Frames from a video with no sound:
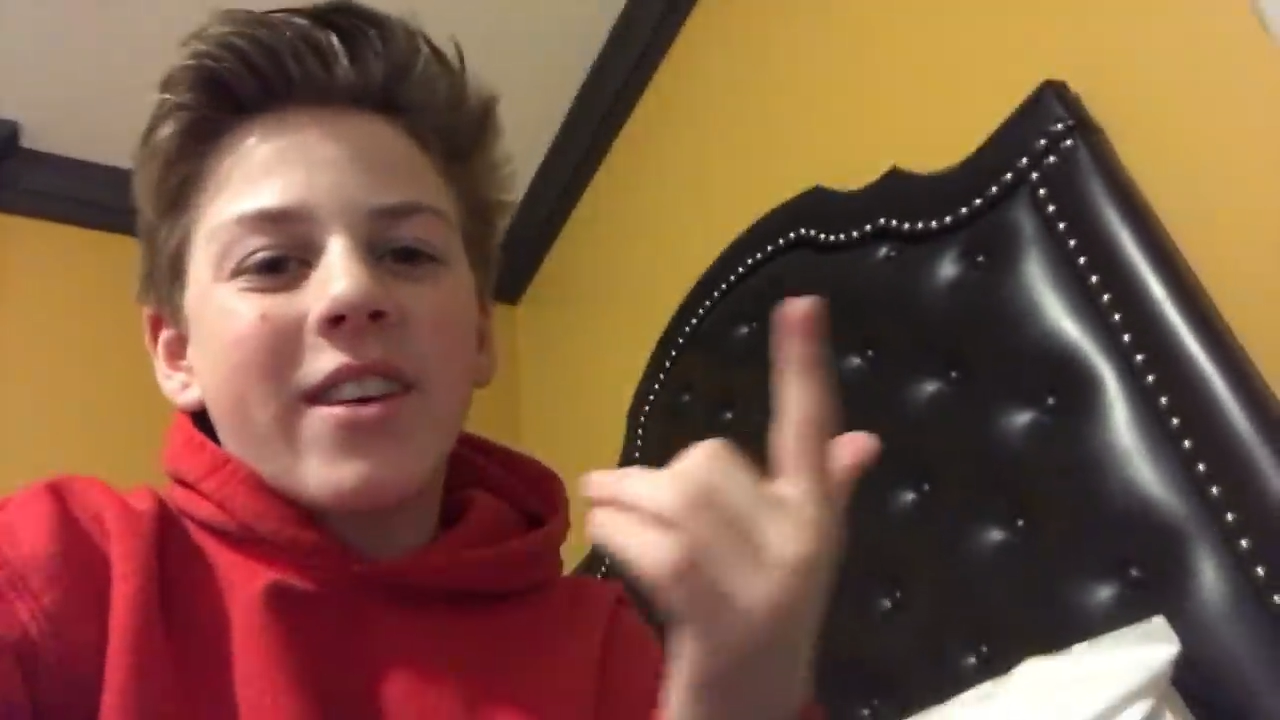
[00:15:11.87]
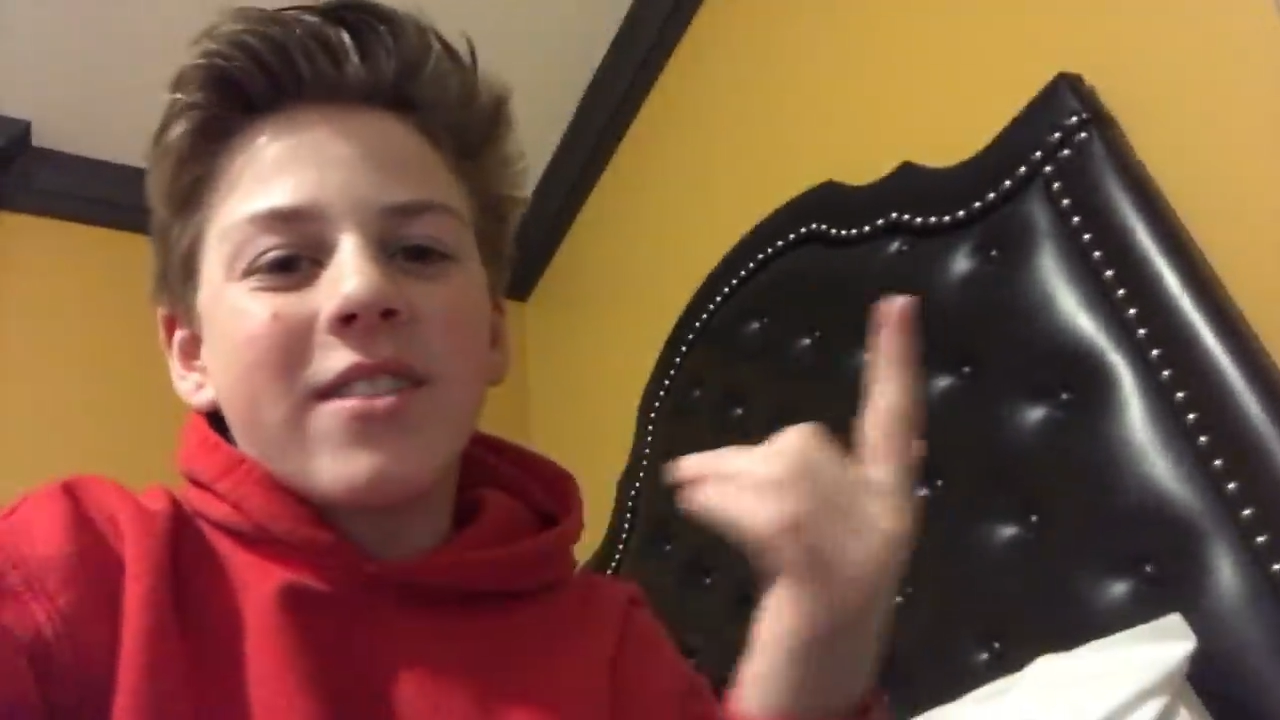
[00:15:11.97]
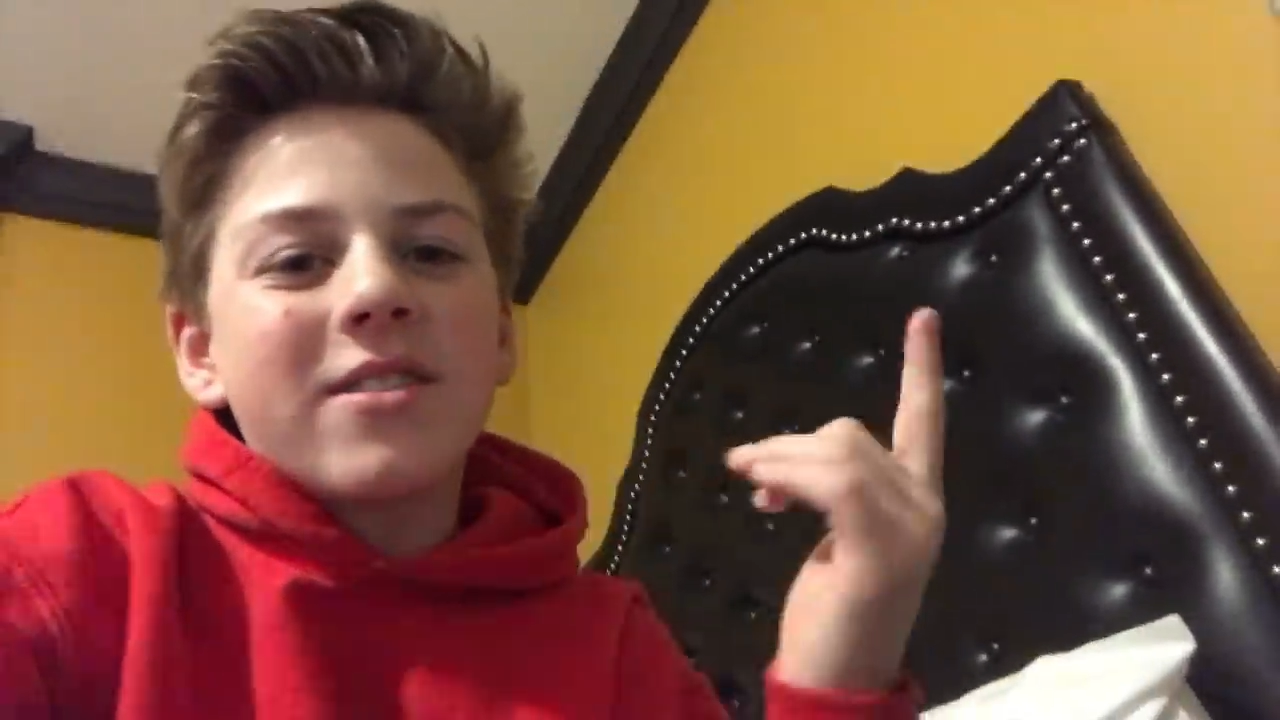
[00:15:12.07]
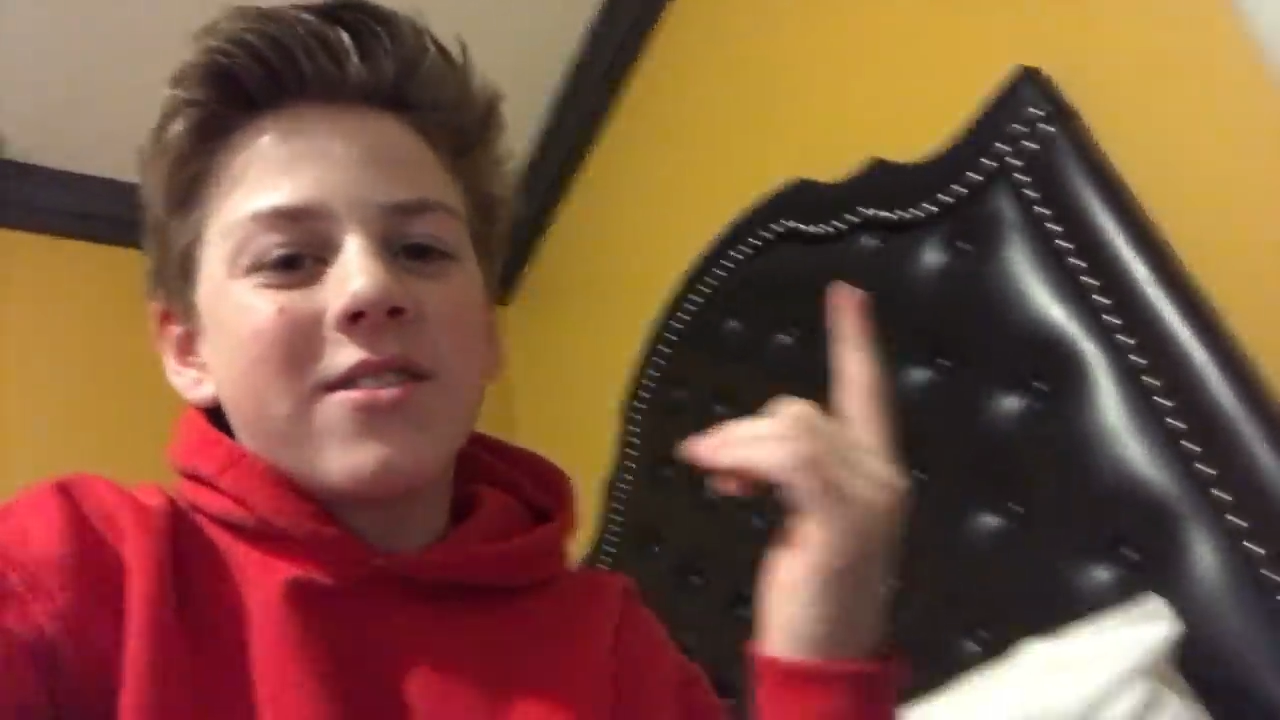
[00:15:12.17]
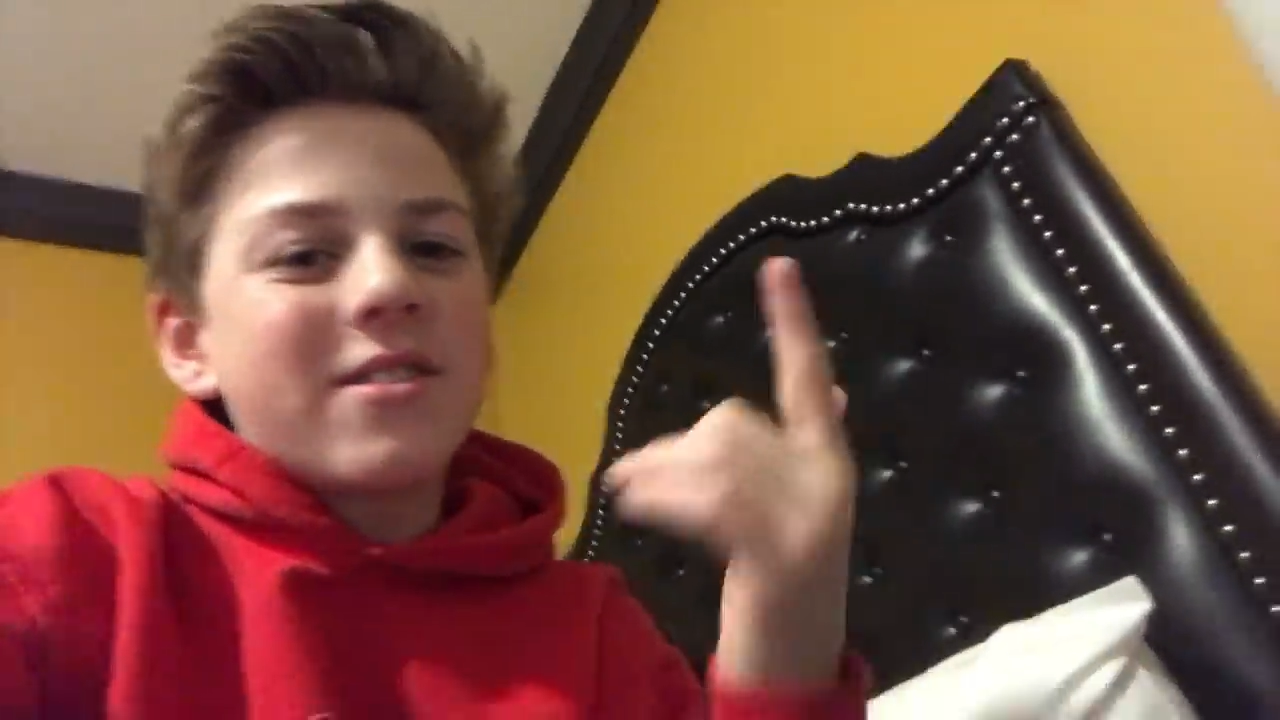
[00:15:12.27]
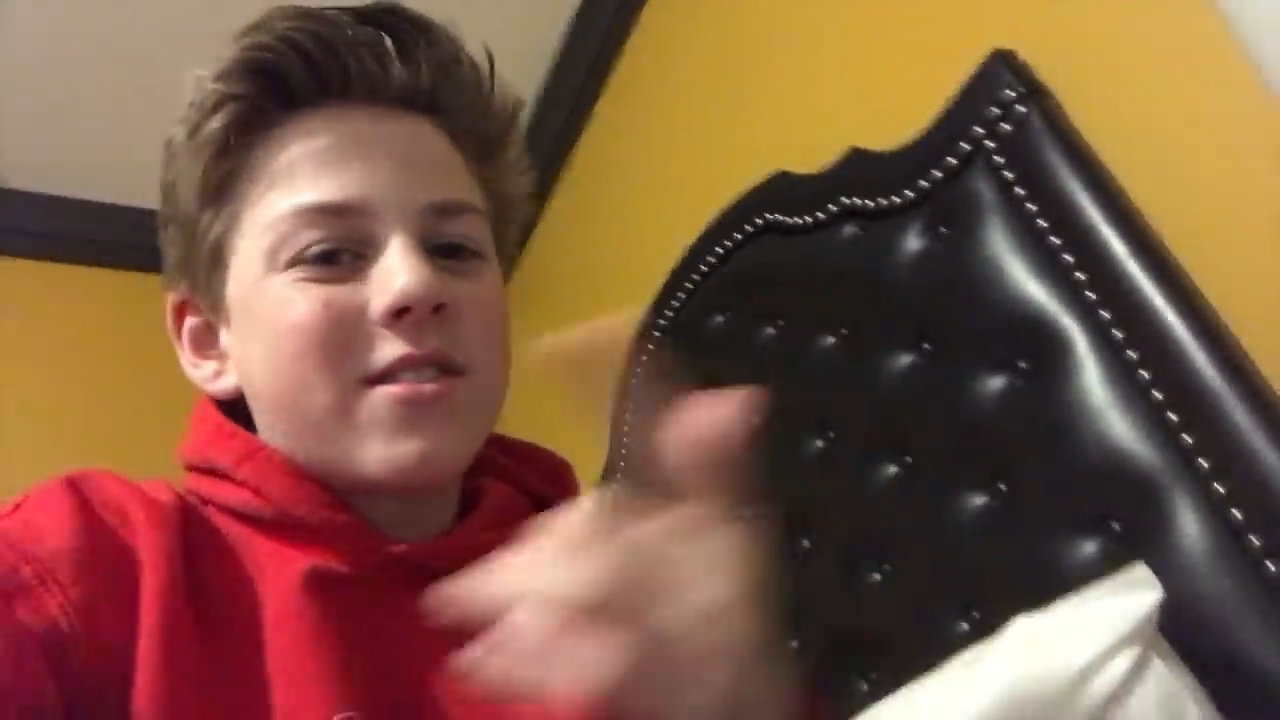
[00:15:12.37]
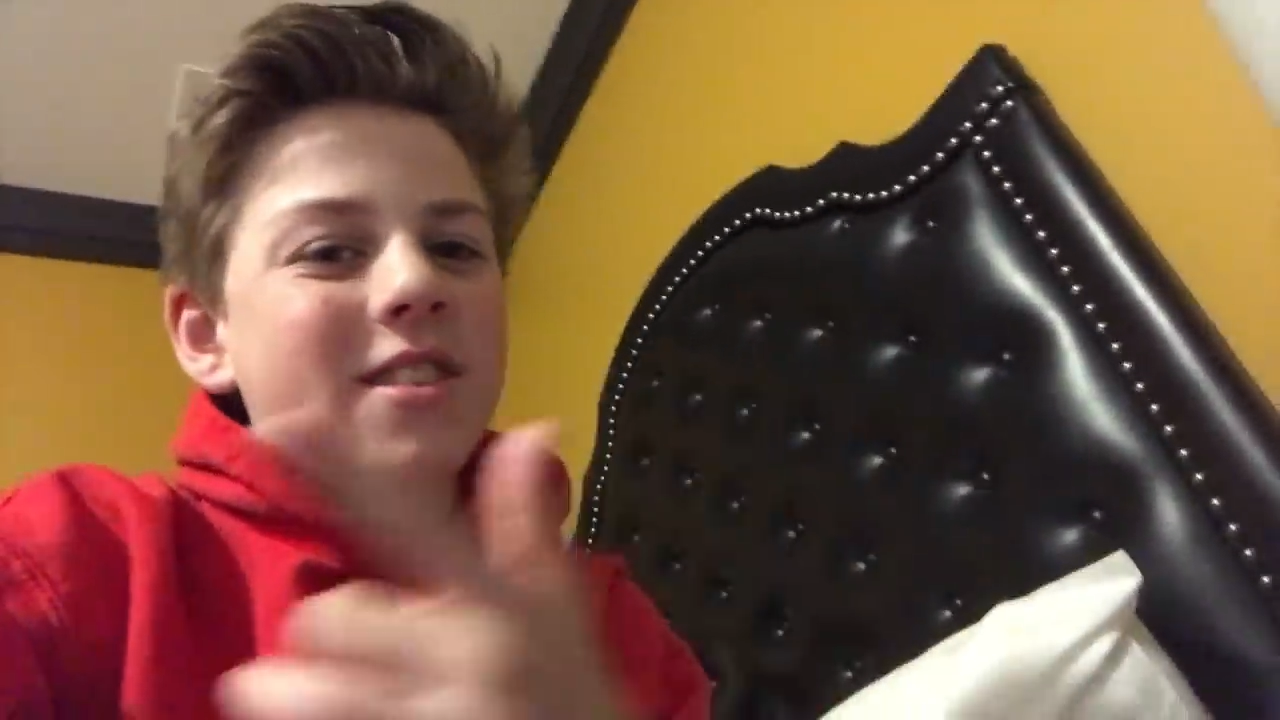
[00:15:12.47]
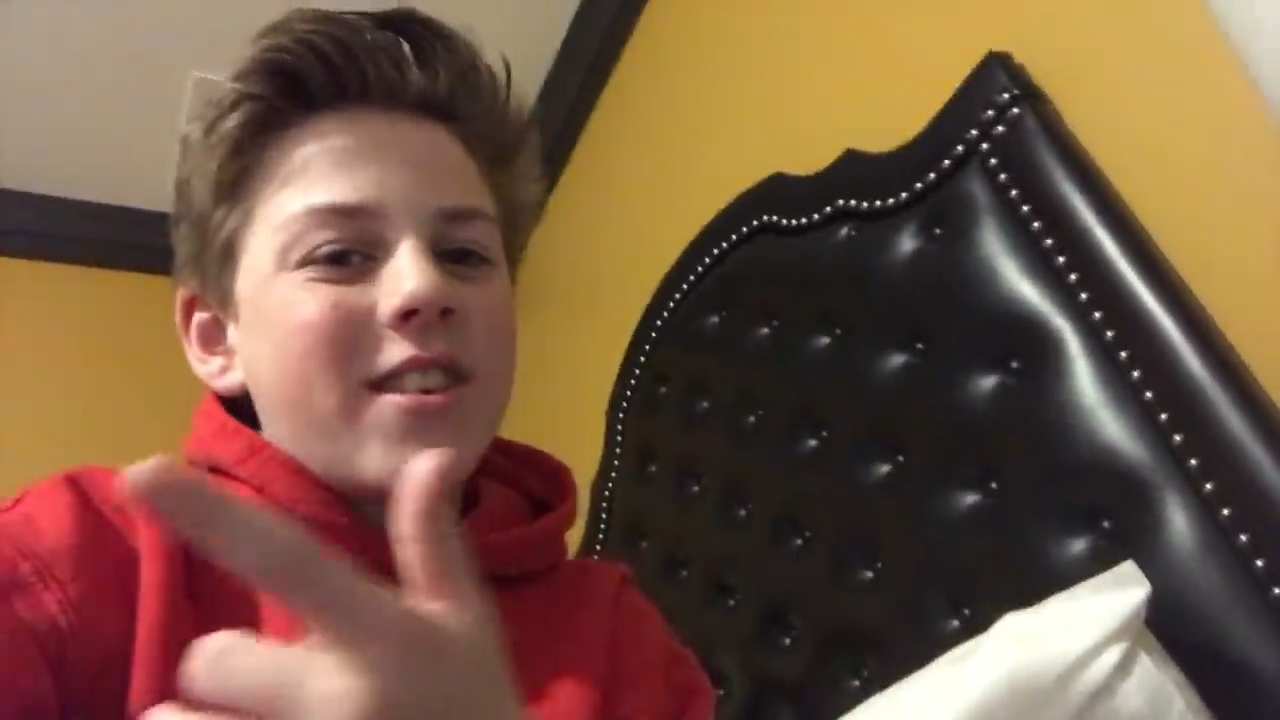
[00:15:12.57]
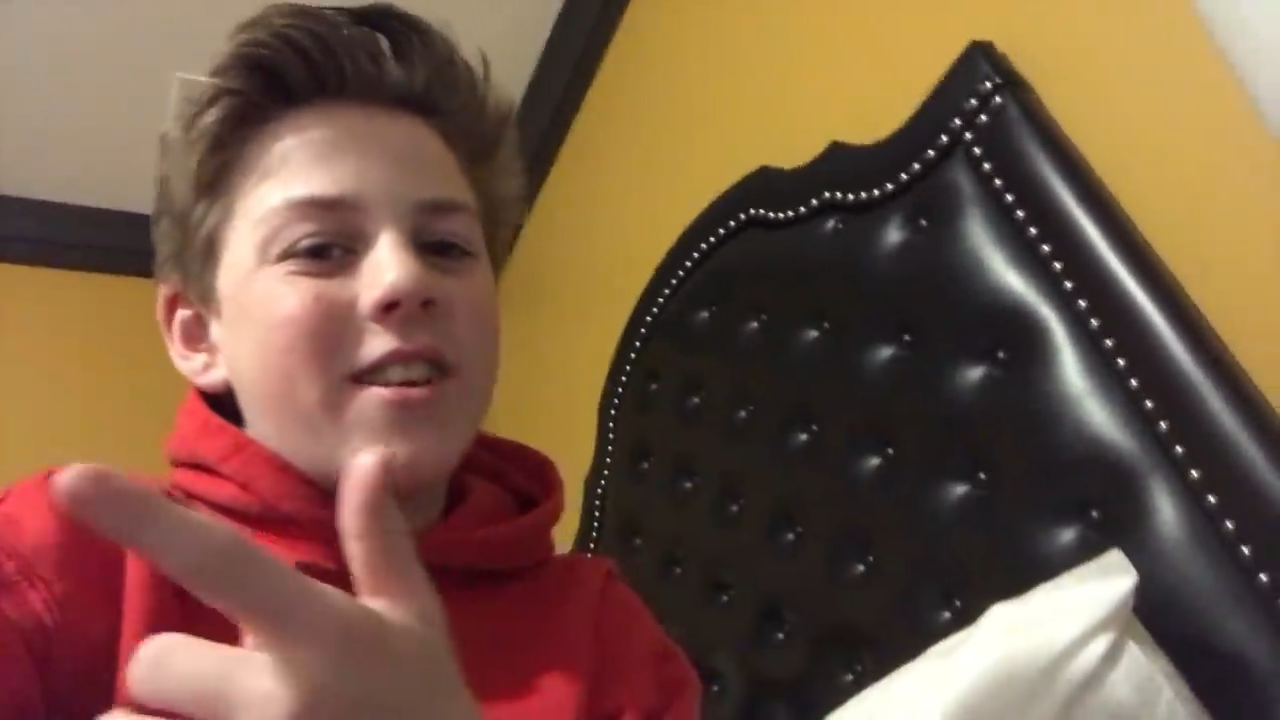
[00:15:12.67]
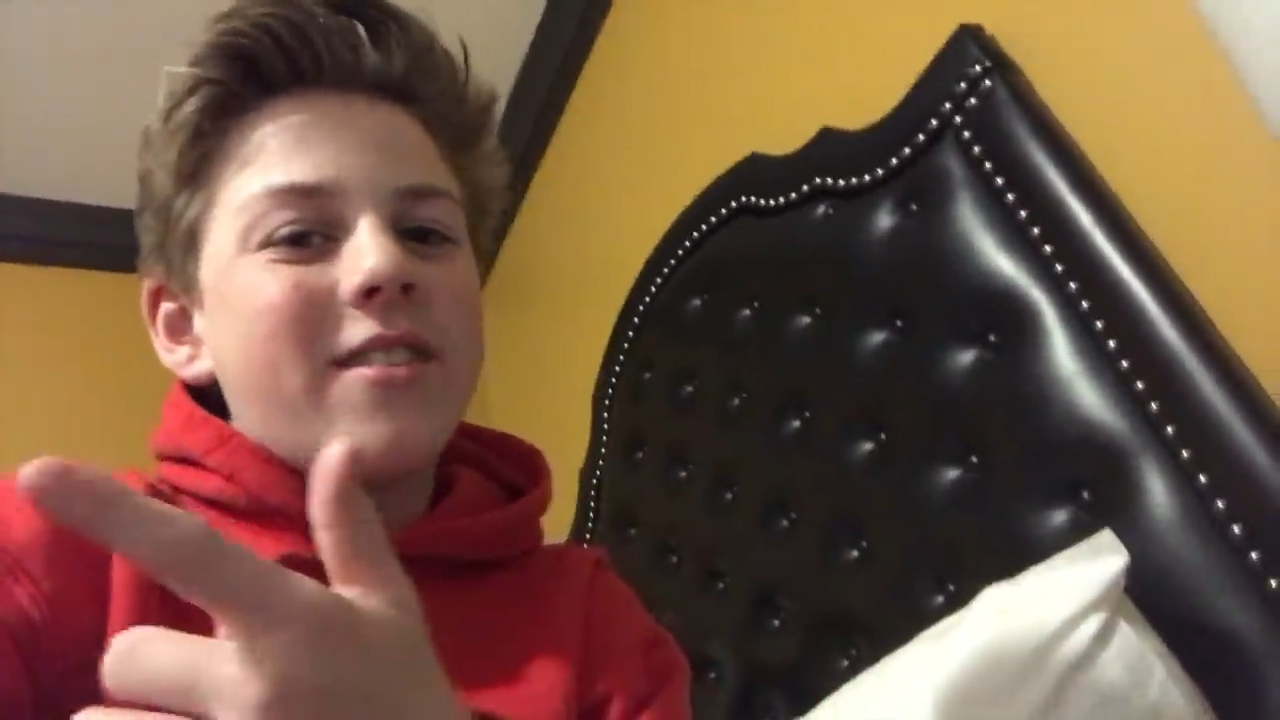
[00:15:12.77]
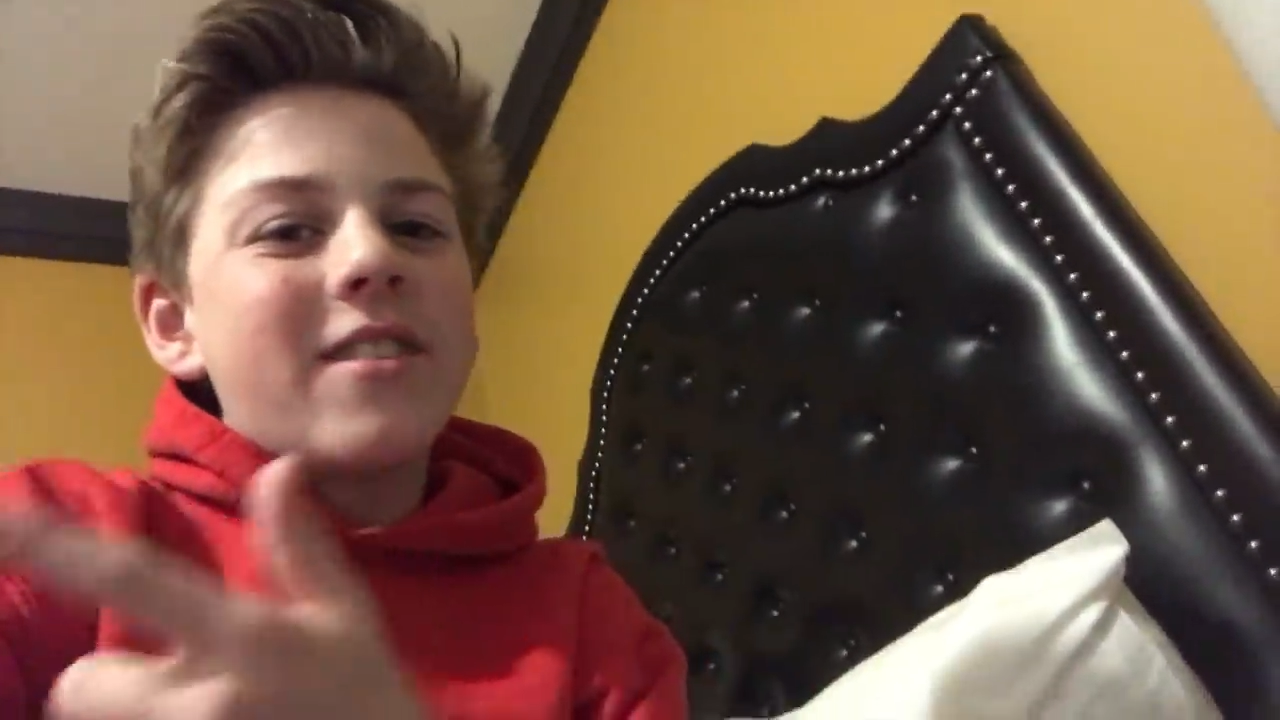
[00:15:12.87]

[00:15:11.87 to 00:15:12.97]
you, just so you know.